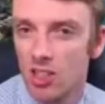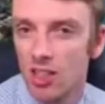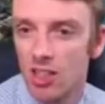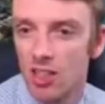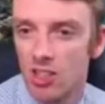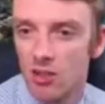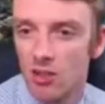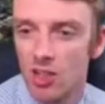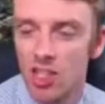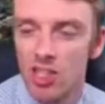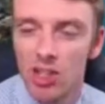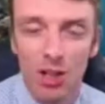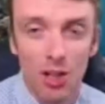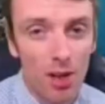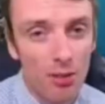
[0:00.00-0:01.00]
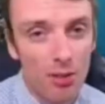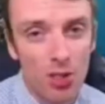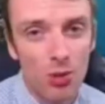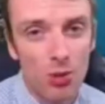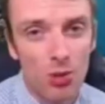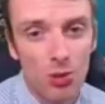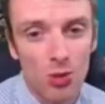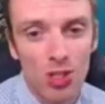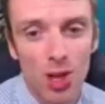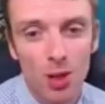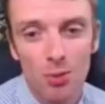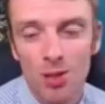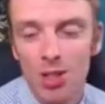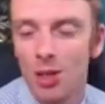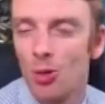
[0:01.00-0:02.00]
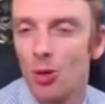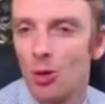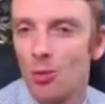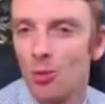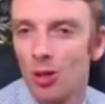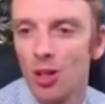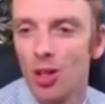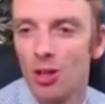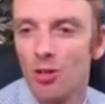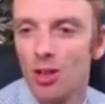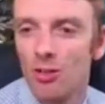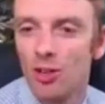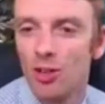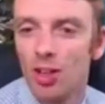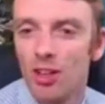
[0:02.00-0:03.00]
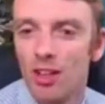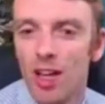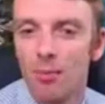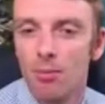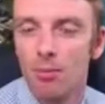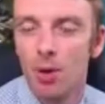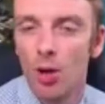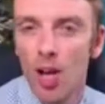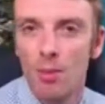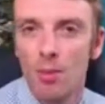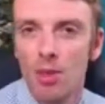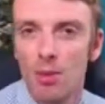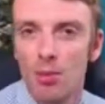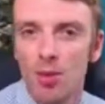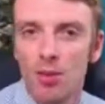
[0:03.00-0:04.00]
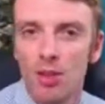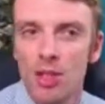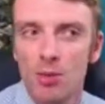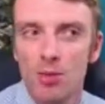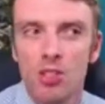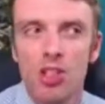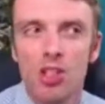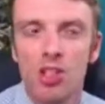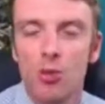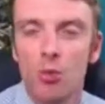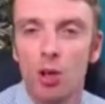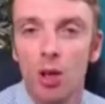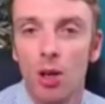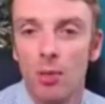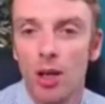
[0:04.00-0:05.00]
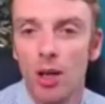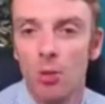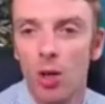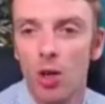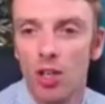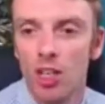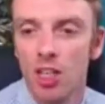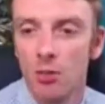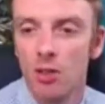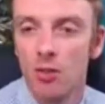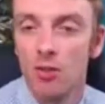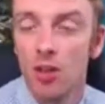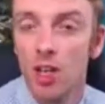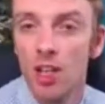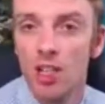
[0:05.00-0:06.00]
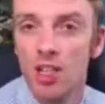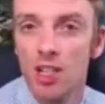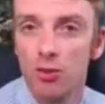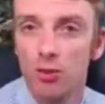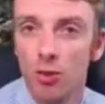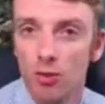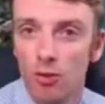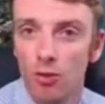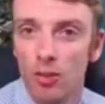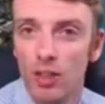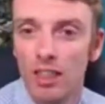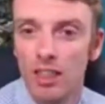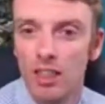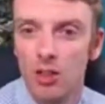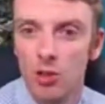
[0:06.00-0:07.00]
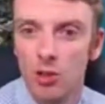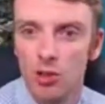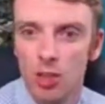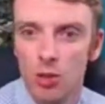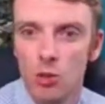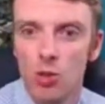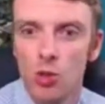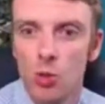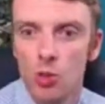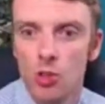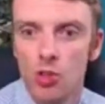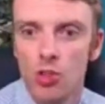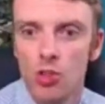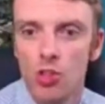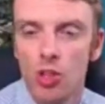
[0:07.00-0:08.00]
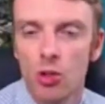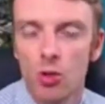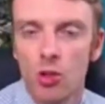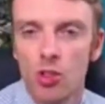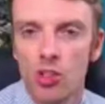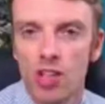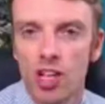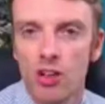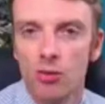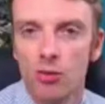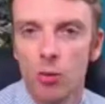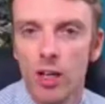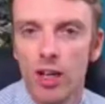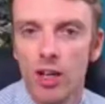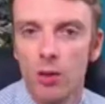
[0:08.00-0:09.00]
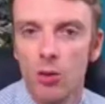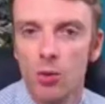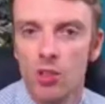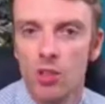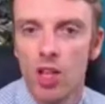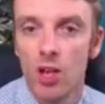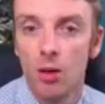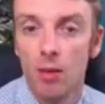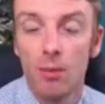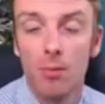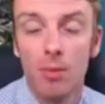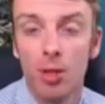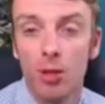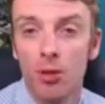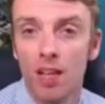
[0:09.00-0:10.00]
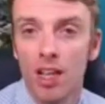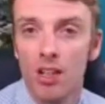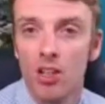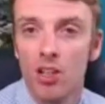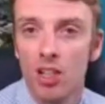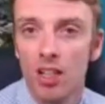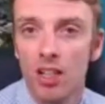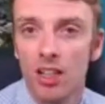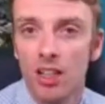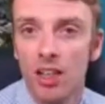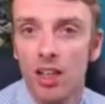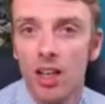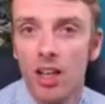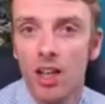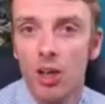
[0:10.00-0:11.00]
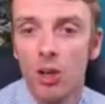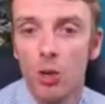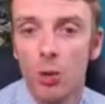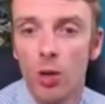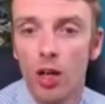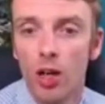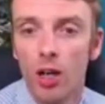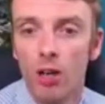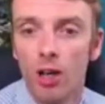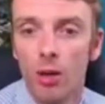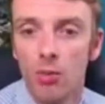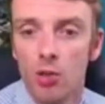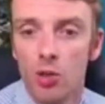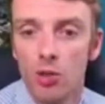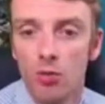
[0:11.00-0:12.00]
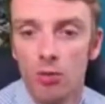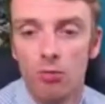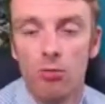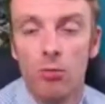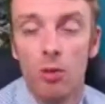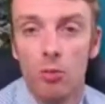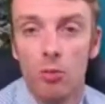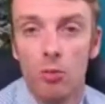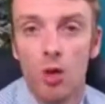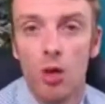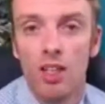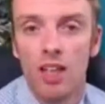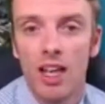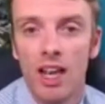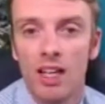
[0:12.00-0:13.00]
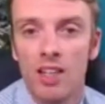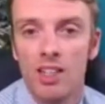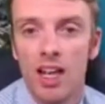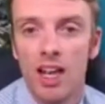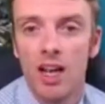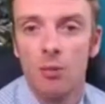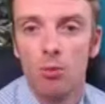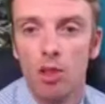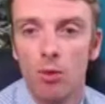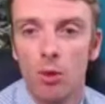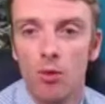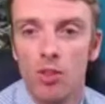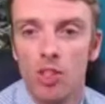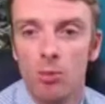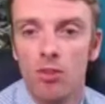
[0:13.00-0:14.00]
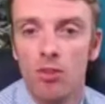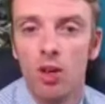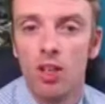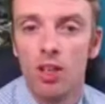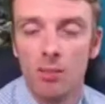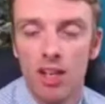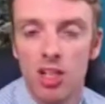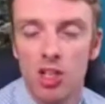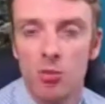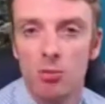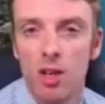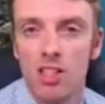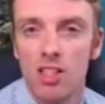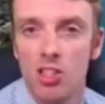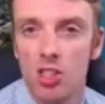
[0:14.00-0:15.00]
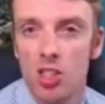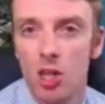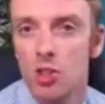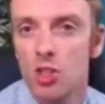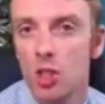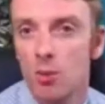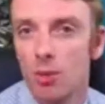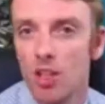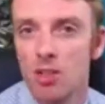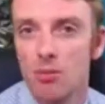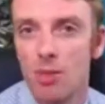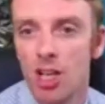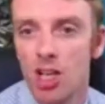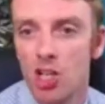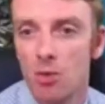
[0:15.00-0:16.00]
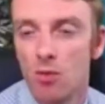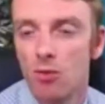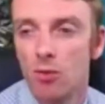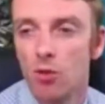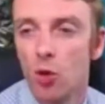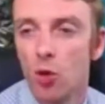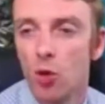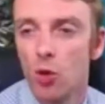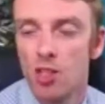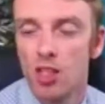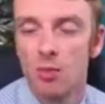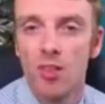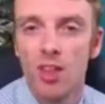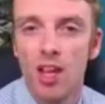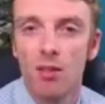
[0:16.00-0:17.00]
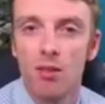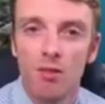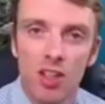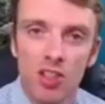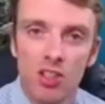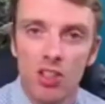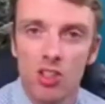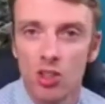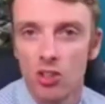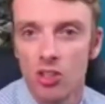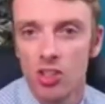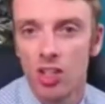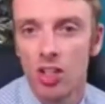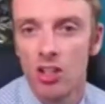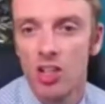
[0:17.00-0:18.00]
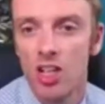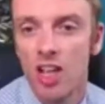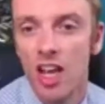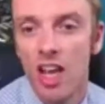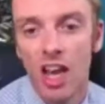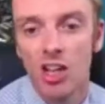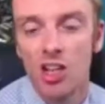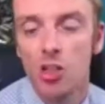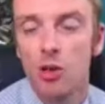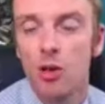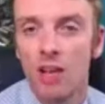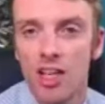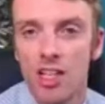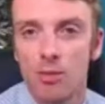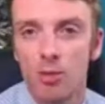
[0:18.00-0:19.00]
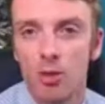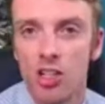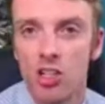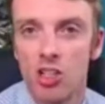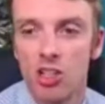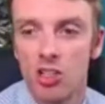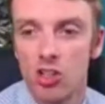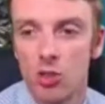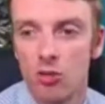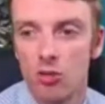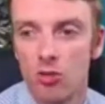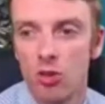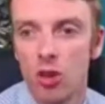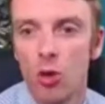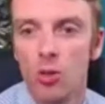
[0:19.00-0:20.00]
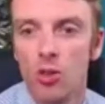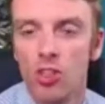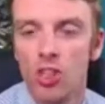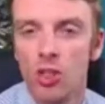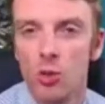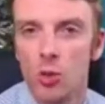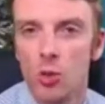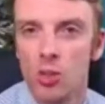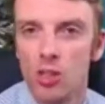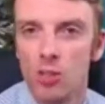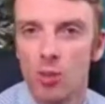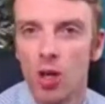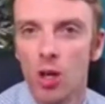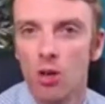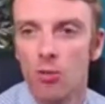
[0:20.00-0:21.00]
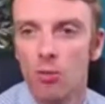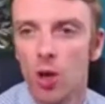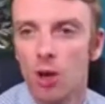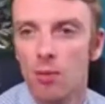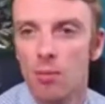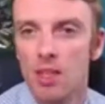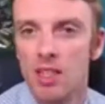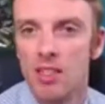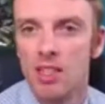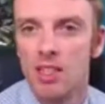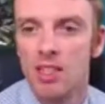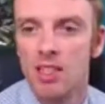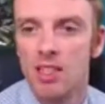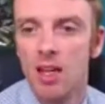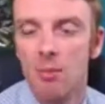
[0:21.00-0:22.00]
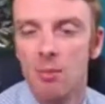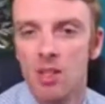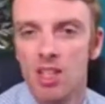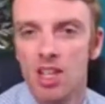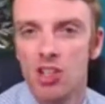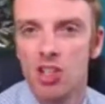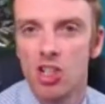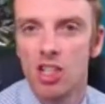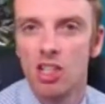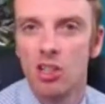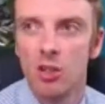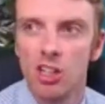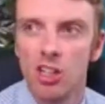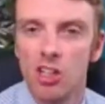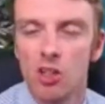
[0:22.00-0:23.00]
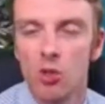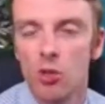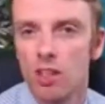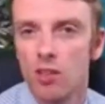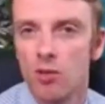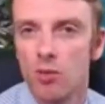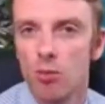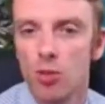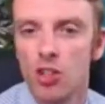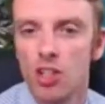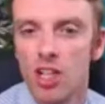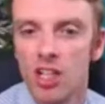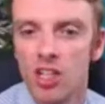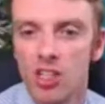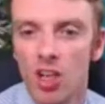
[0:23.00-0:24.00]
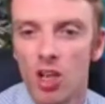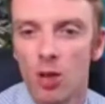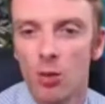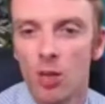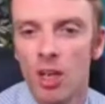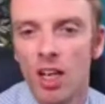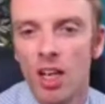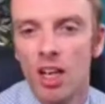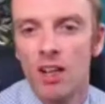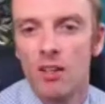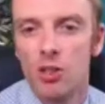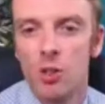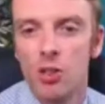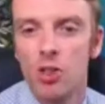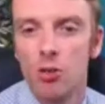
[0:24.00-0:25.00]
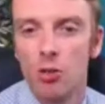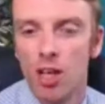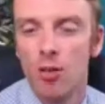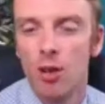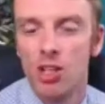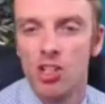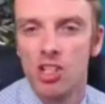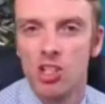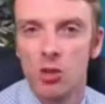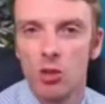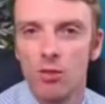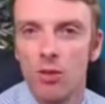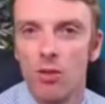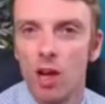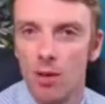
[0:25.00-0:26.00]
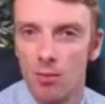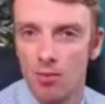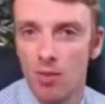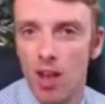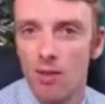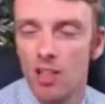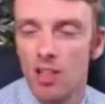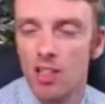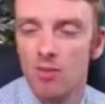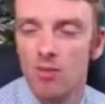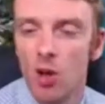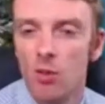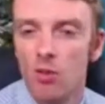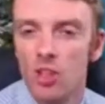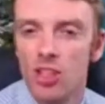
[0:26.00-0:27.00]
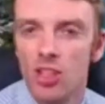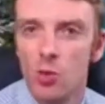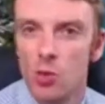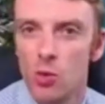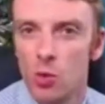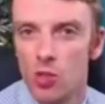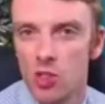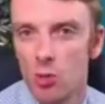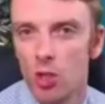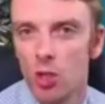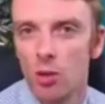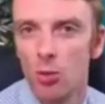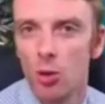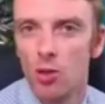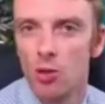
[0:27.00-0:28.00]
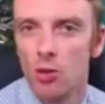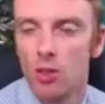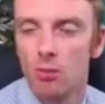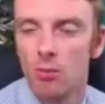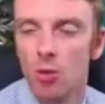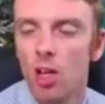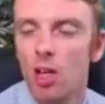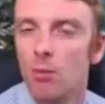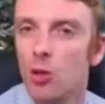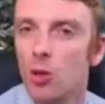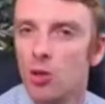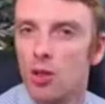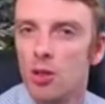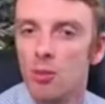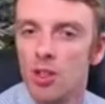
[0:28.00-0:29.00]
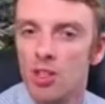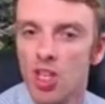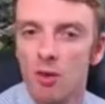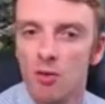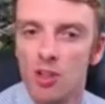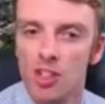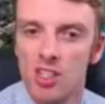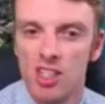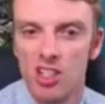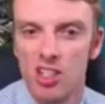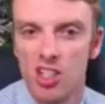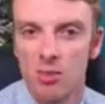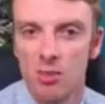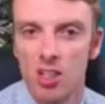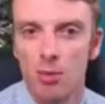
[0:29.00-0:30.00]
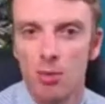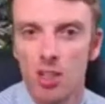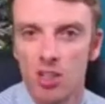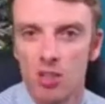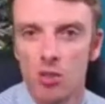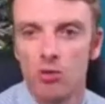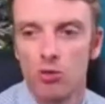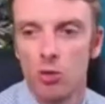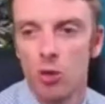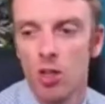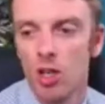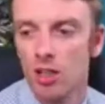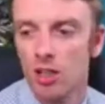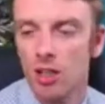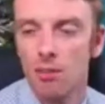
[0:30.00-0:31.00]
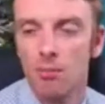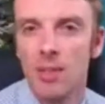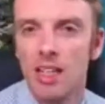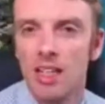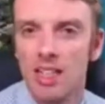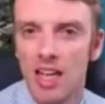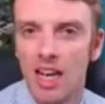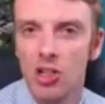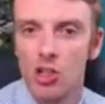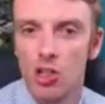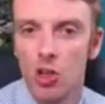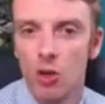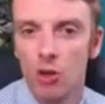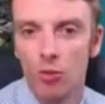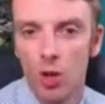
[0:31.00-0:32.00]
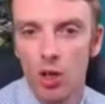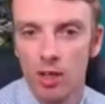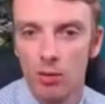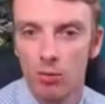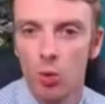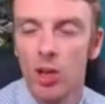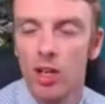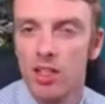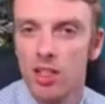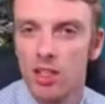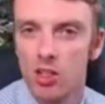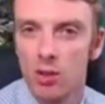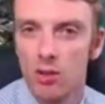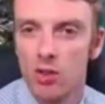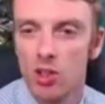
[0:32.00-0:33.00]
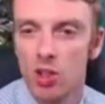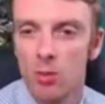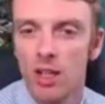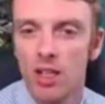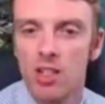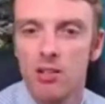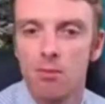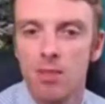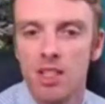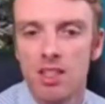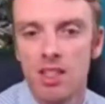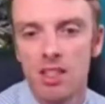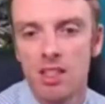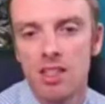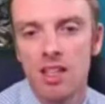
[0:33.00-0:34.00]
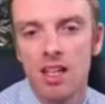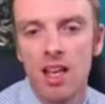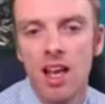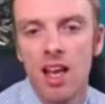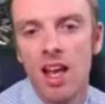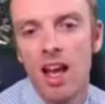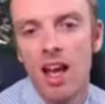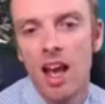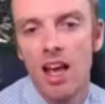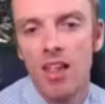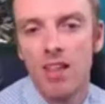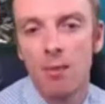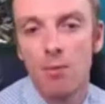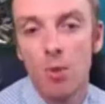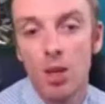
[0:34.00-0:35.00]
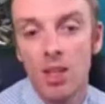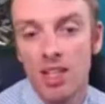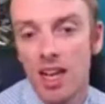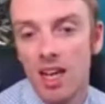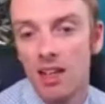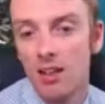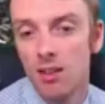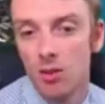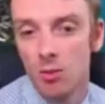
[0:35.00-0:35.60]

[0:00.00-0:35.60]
as in I don't have a deal sourcing company. I'm not compliant or anything like that. But I am in the privileged position where I'm now working with different really good deal sourcers across South Wales and beyond, actually, who are sort of working hand in hand with obviously providing management, service accommodation management for some of their investors and such. And I do have an aspiration to sort of grow the deal sourcing part of my business, potentially looking at sort of different projects. So to a degree, I'm heavily involved in deal sourcing. While I'm not doing it myself, it's essentially becoming a sort of quite a big tangent of my wider service accommodation business. And then my 10